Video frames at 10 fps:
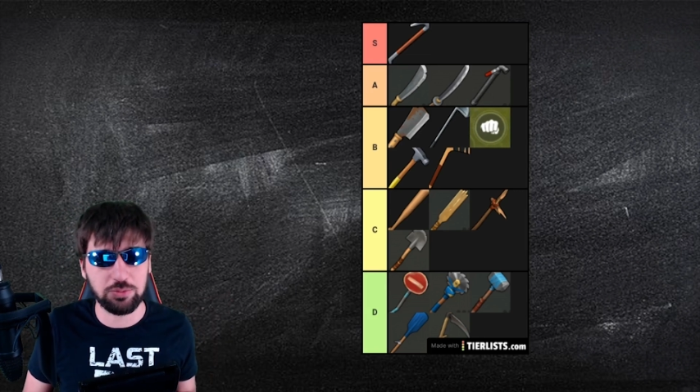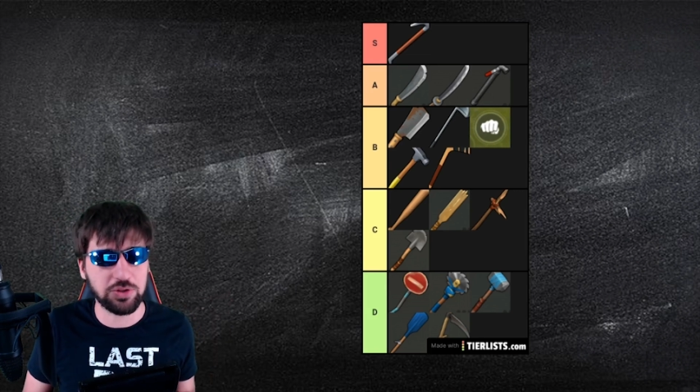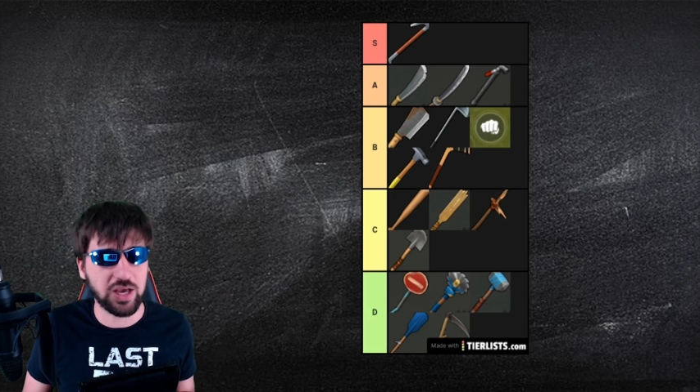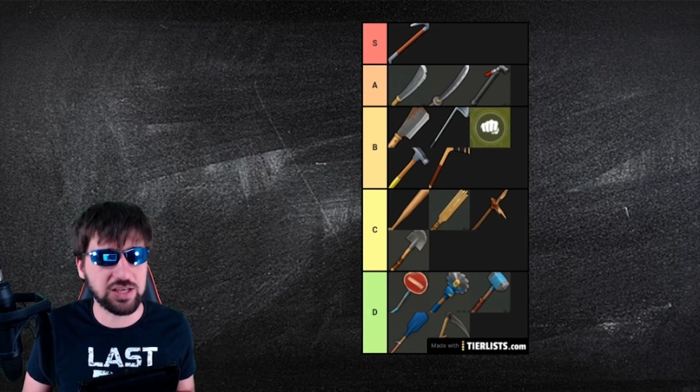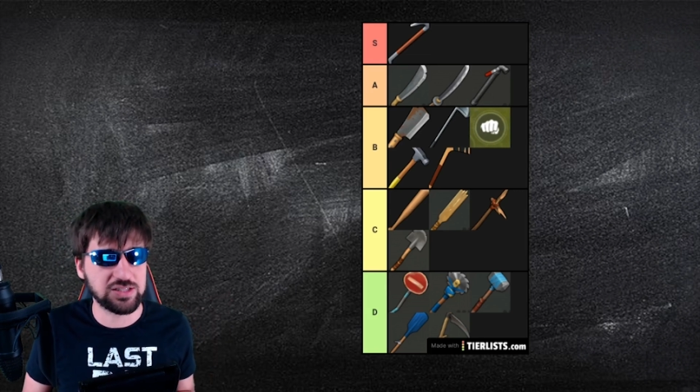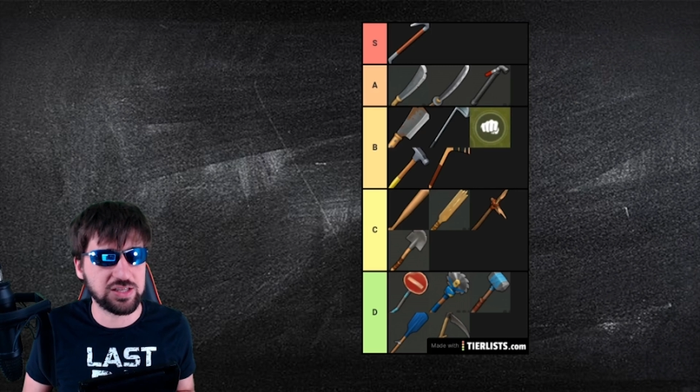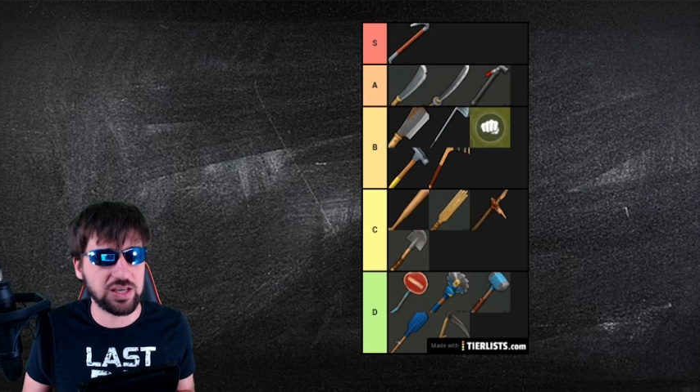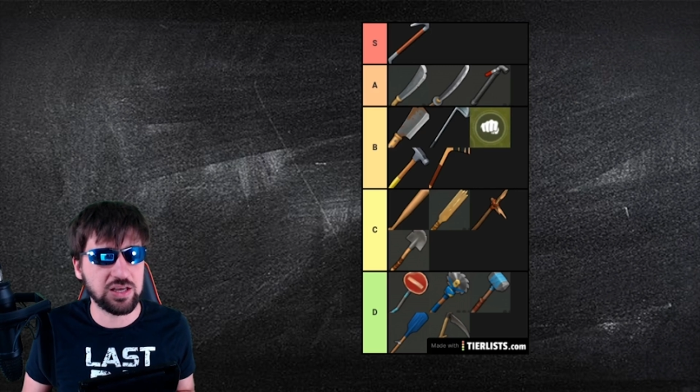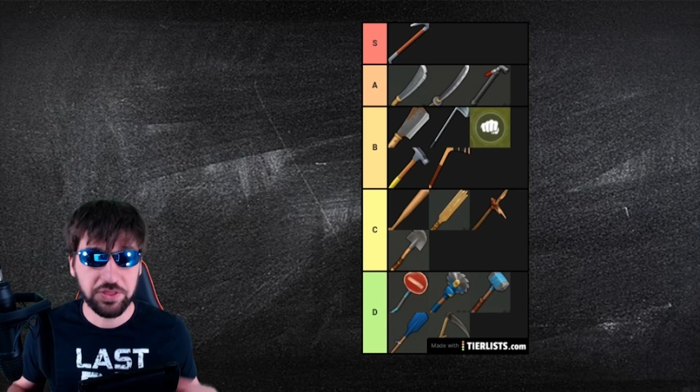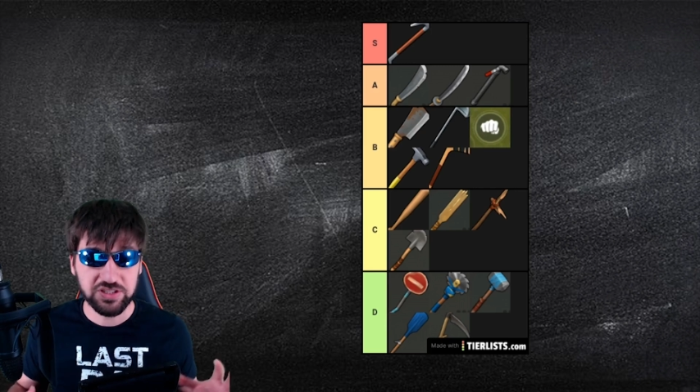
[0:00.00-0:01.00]
you guys
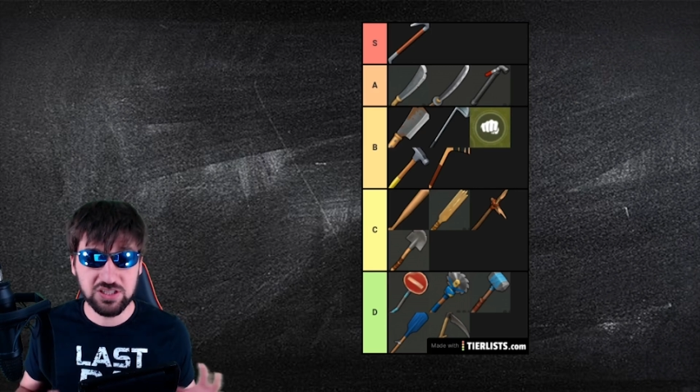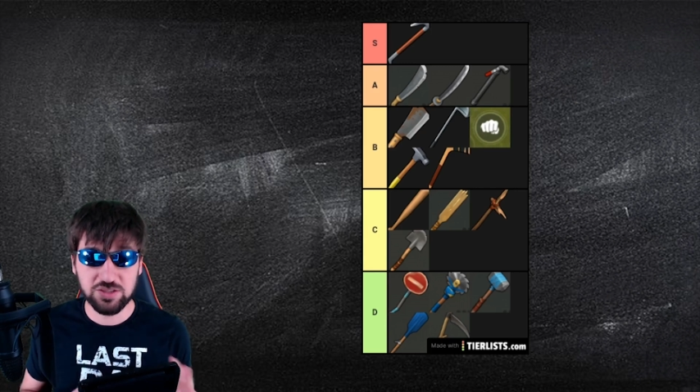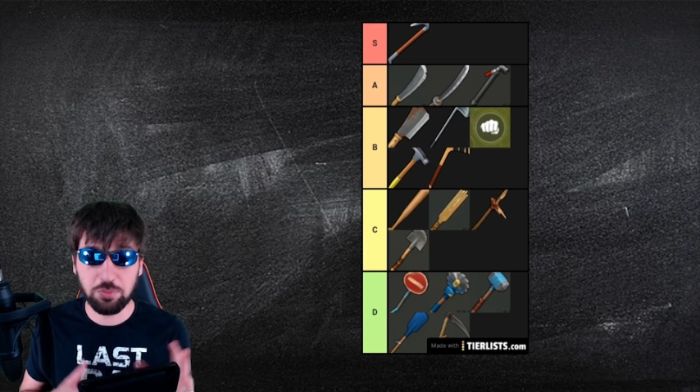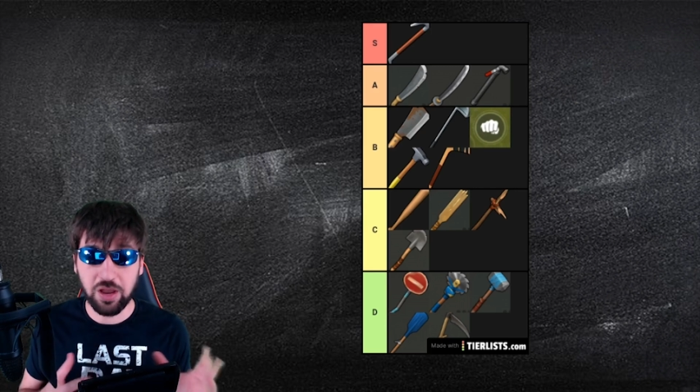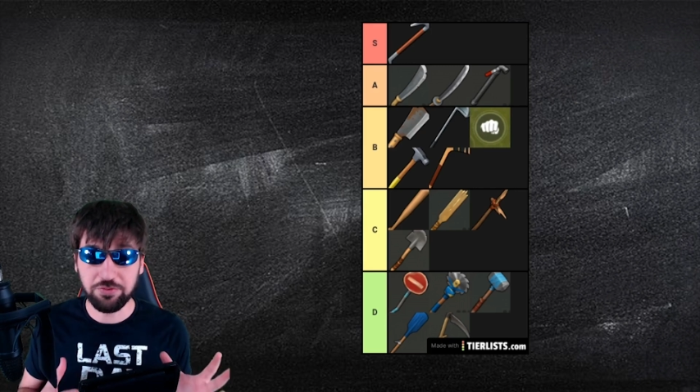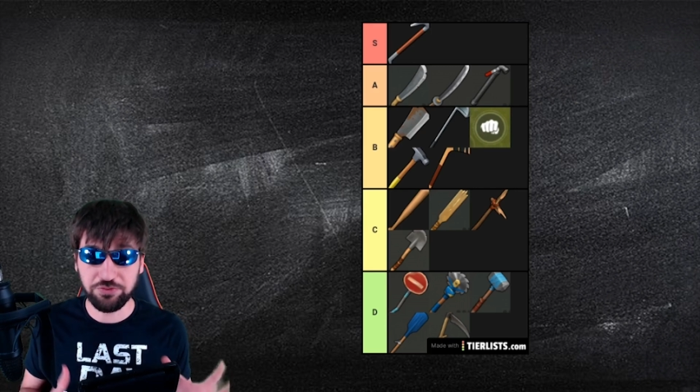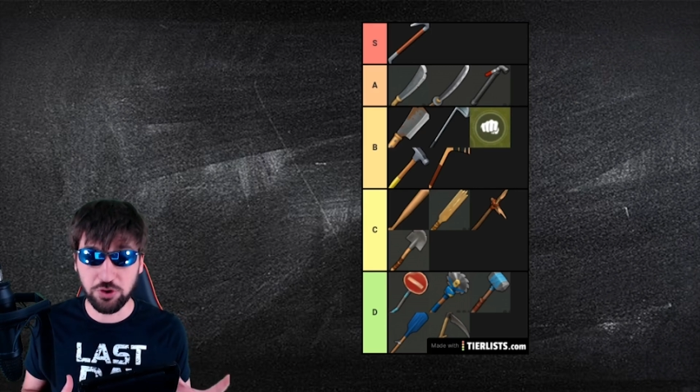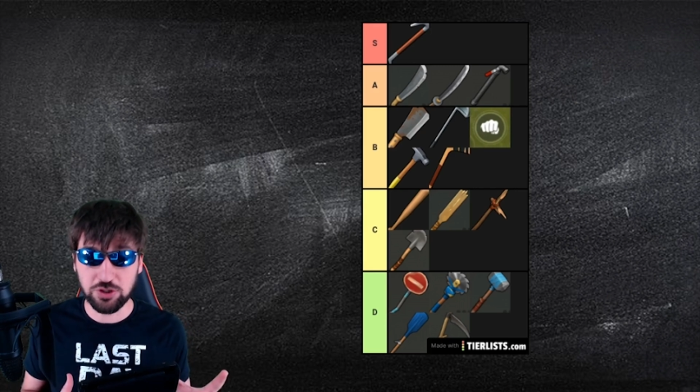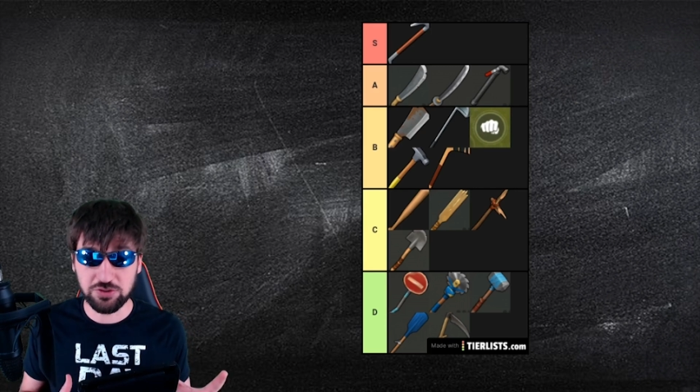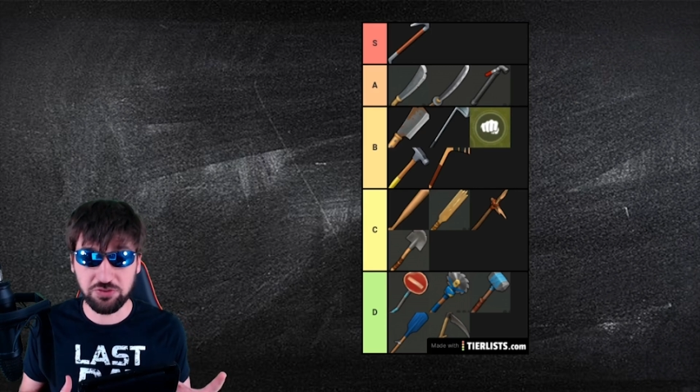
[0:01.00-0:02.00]
see. This is my
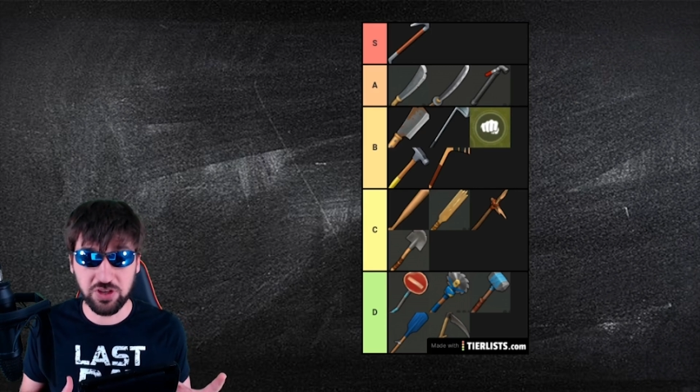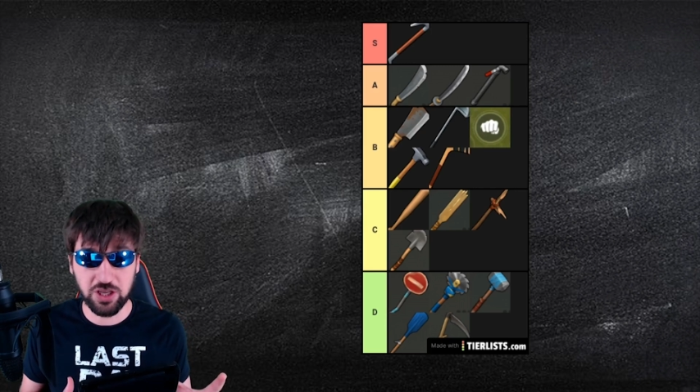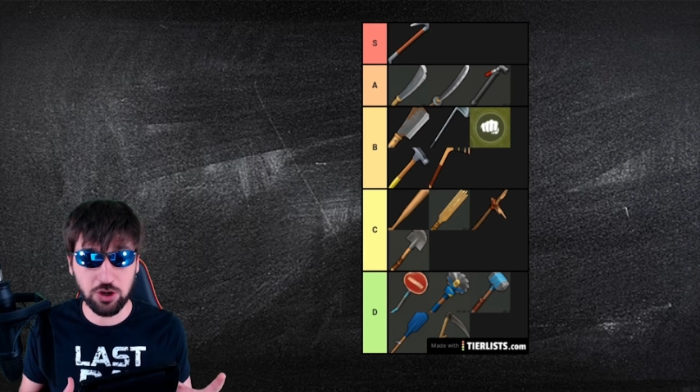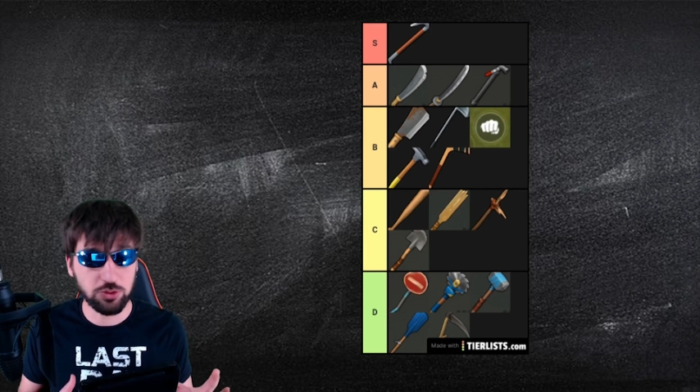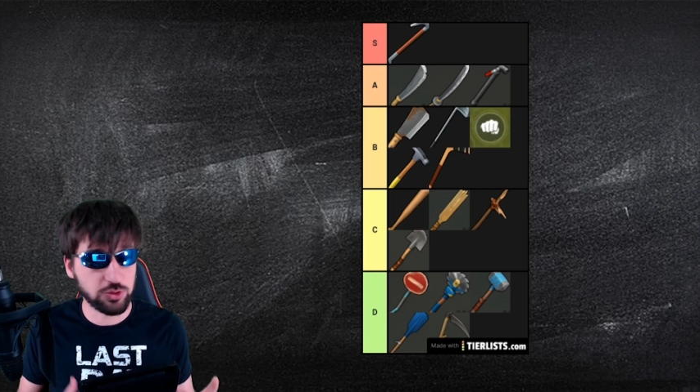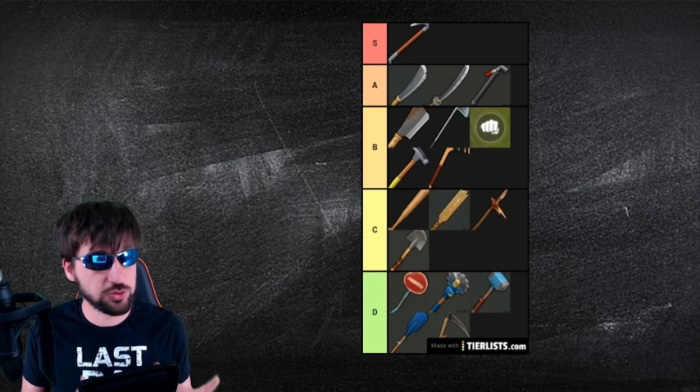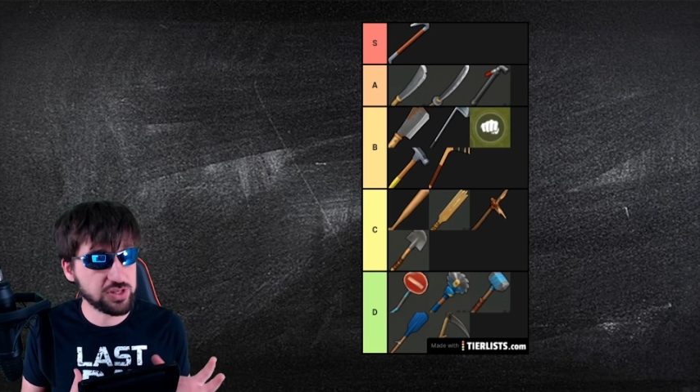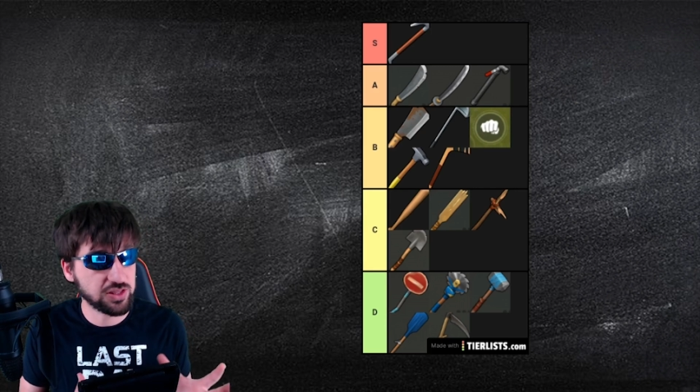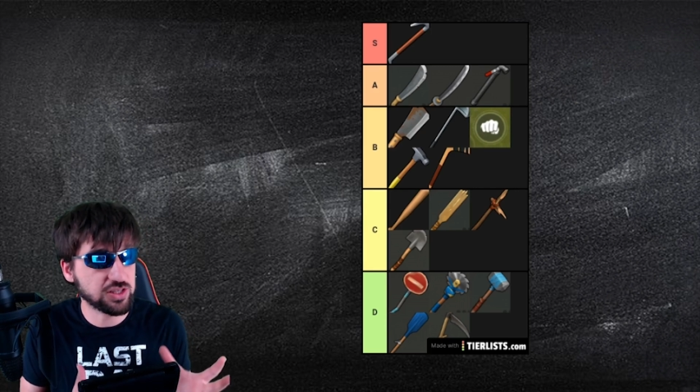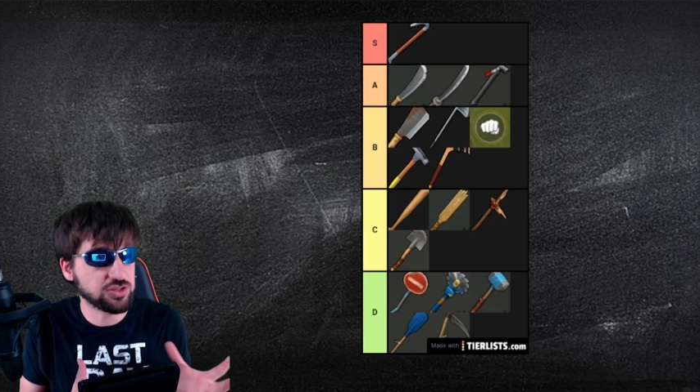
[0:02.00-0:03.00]
first video
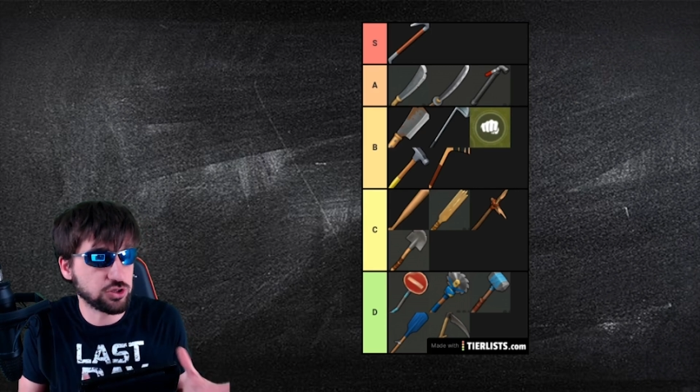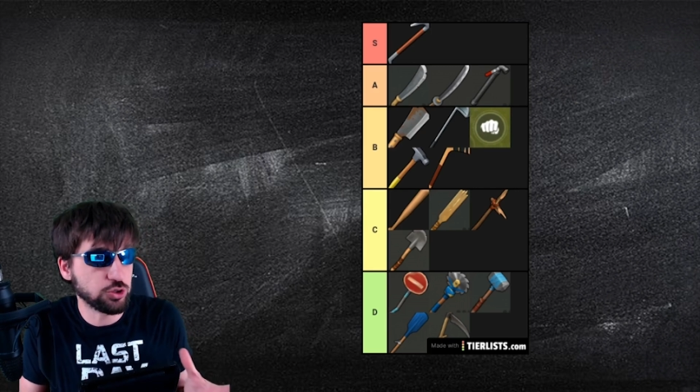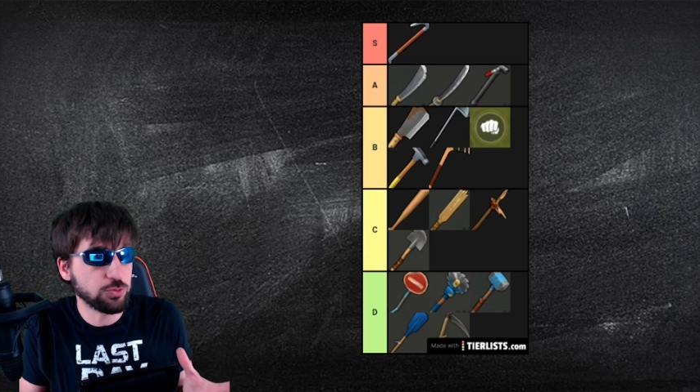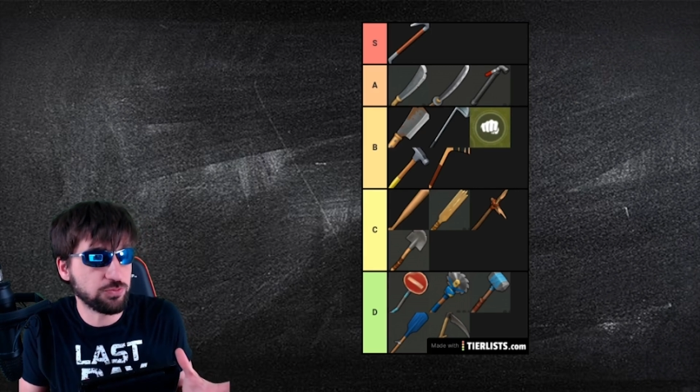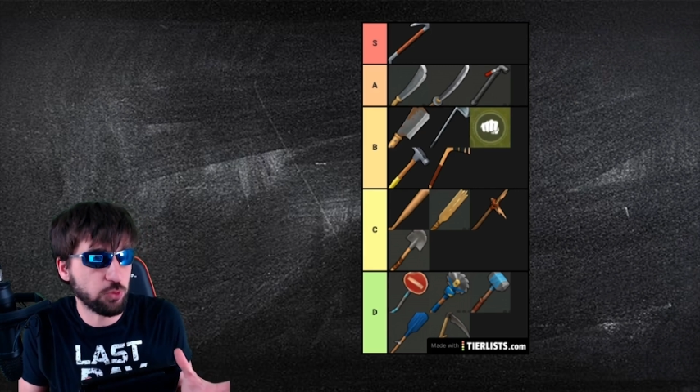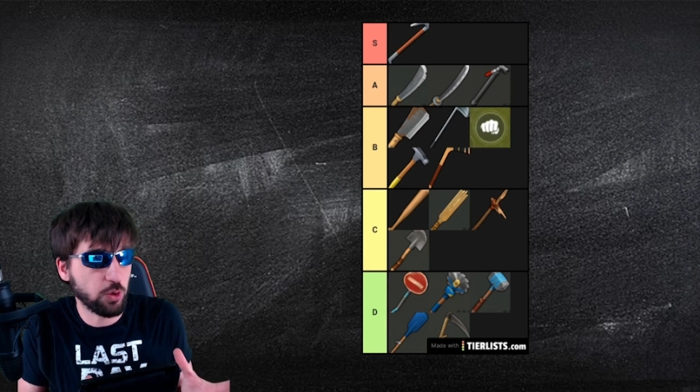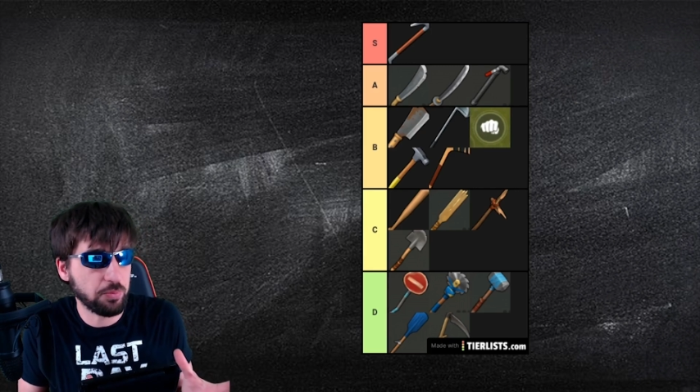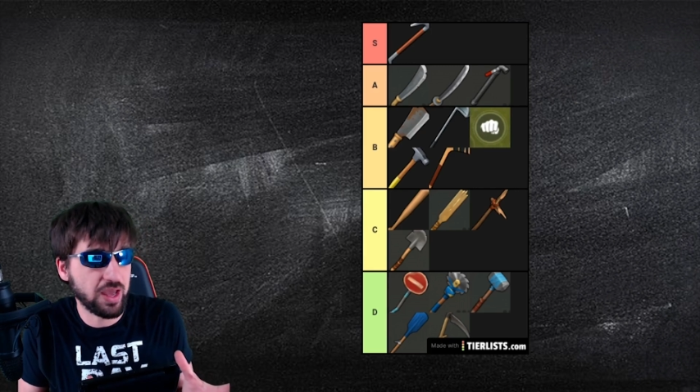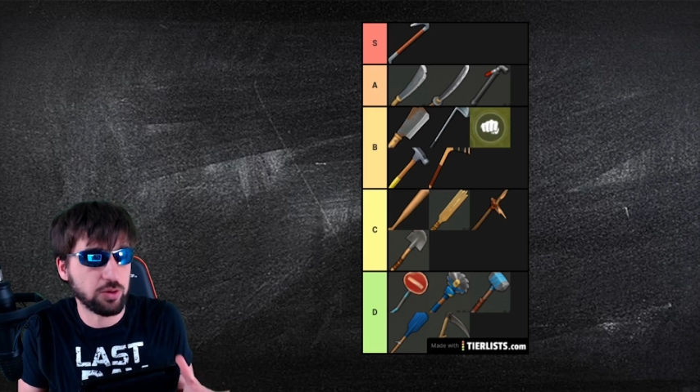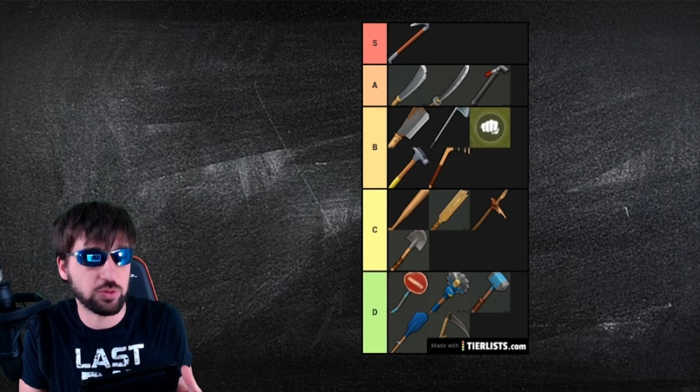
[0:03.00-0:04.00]
using this new format,